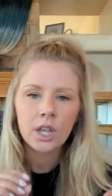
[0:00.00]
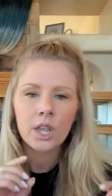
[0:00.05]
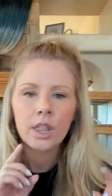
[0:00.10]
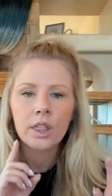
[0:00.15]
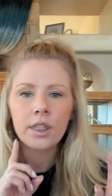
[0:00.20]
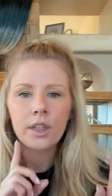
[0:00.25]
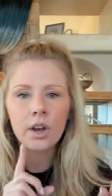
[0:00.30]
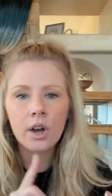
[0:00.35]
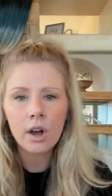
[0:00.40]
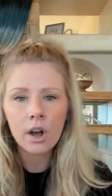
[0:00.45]

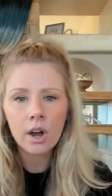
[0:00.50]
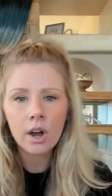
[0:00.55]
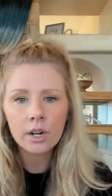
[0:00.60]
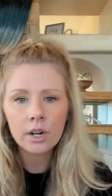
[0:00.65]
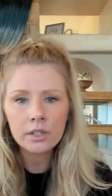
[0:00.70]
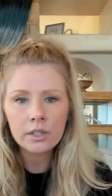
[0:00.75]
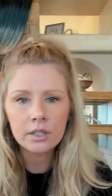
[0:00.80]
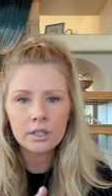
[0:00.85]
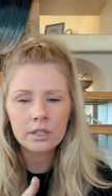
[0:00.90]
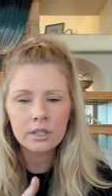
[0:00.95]
The
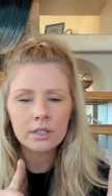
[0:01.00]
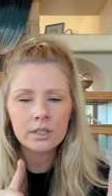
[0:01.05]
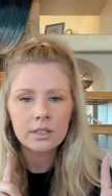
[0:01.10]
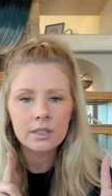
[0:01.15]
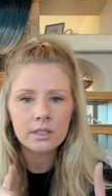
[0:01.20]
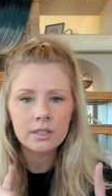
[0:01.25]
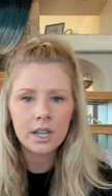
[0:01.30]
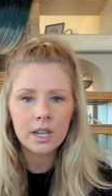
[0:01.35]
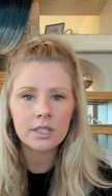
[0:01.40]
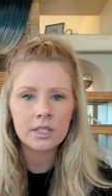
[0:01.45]
heart
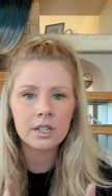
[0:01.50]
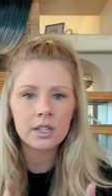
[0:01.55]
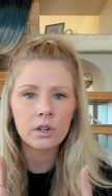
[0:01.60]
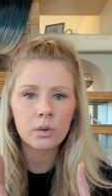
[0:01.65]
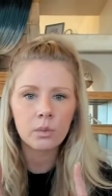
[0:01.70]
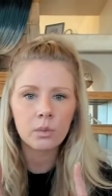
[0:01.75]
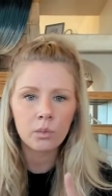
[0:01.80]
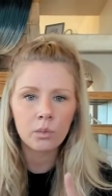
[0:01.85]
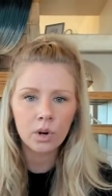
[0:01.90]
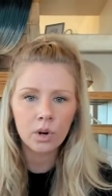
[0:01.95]
doesn't
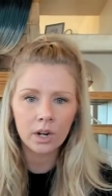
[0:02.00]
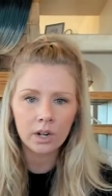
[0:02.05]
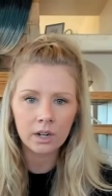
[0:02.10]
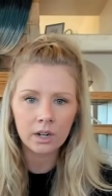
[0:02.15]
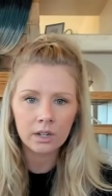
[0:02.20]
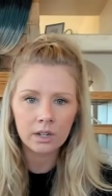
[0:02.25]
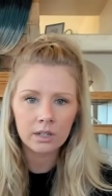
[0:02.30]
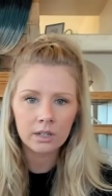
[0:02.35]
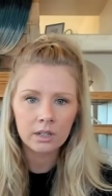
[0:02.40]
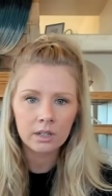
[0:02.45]

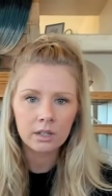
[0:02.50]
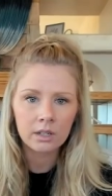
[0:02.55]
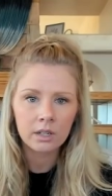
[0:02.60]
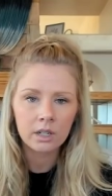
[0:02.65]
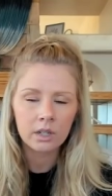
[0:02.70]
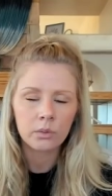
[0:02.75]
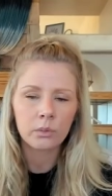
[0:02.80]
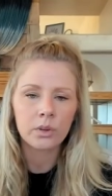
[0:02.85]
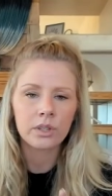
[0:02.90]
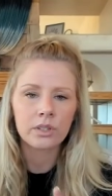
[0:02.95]
work
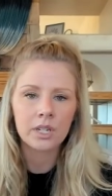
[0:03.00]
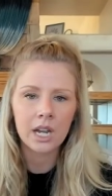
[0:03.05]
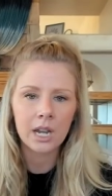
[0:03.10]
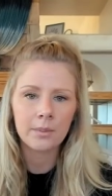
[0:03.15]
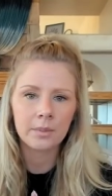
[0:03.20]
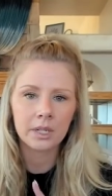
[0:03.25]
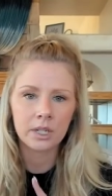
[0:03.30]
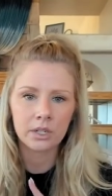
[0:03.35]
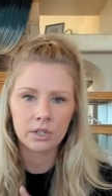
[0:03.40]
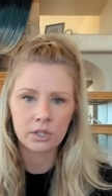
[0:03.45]
with
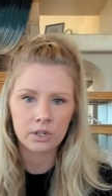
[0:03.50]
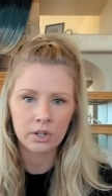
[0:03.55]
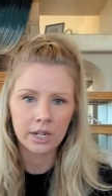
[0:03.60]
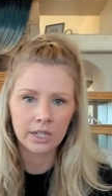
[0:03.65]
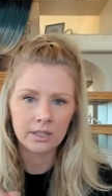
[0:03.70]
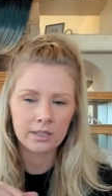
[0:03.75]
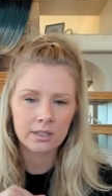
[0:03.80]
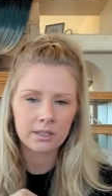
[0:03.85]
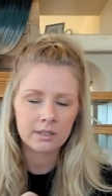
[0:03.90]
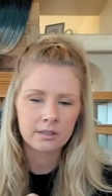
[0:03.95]
time
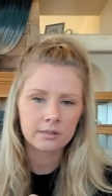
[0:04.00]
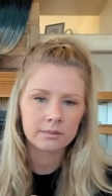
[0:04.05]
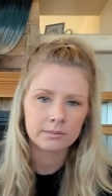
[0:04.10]
constraints.